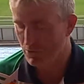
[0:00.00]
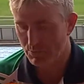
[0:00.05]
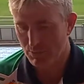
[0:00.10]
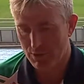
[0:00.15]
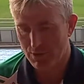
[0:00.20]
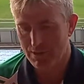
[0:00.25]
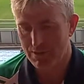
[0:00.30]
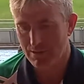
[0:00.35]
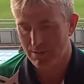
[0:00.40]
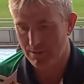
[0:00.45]
but
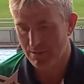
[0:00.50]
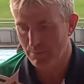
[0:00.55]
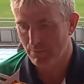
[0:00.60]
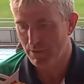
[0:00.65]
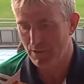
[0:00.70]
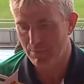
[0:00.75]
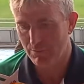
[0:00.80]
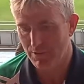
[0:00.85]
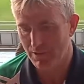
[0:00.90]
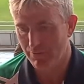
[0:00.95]
listen,
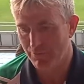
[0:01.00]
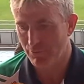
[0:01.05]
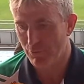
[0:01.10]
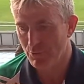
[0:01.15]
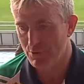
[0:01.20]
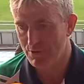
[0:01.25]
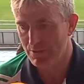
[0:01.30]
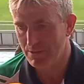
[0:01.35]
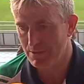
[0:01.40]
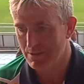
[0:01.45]
bottom line for
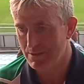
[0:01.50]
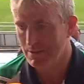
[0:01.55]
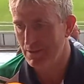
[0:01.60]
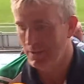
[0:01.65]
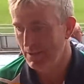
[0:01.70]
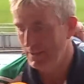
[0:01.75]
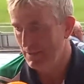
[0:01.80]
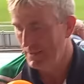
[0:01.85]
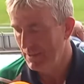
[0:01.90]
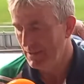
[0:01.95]
us is
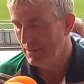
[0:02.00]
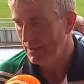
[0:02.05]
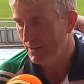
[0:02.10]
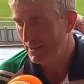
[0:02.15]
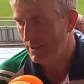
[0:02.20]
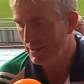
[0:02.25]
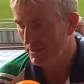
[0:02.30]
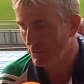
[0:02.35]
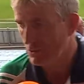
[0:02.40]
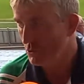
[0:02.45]

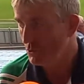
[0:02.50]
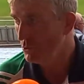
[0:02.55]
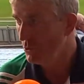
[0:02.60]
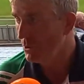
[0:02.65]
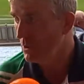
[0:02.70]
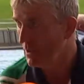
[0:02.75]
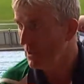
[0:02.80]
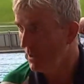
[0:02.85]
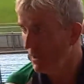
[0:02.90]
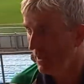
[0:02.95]
getting through,
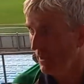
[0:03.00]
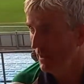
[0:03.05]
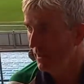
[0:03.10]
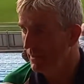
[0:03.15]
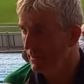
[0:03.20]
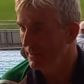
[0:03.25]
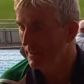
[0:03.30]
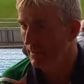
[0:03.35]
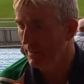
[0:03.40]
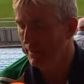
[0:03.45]

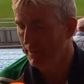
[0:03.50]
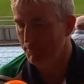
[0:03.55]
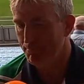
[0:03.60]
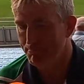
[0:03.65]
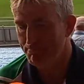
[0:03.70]
and I